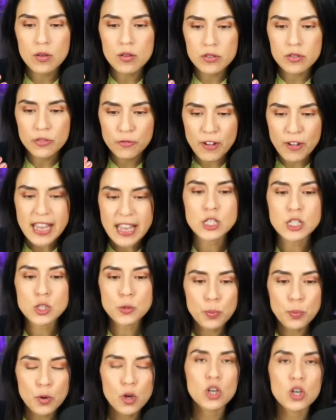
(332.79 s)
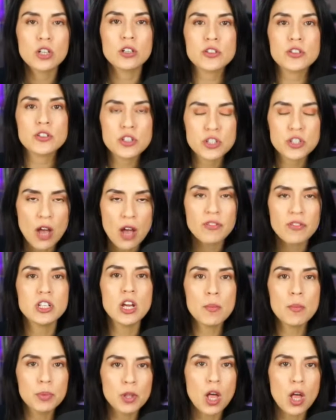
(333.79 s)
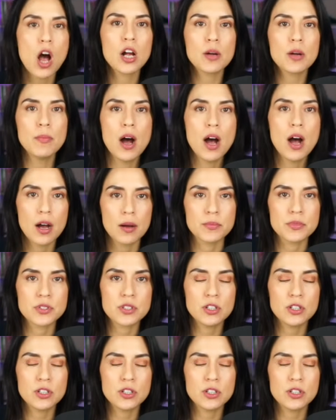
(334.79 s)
Facebook Sauvignon Blanc moms.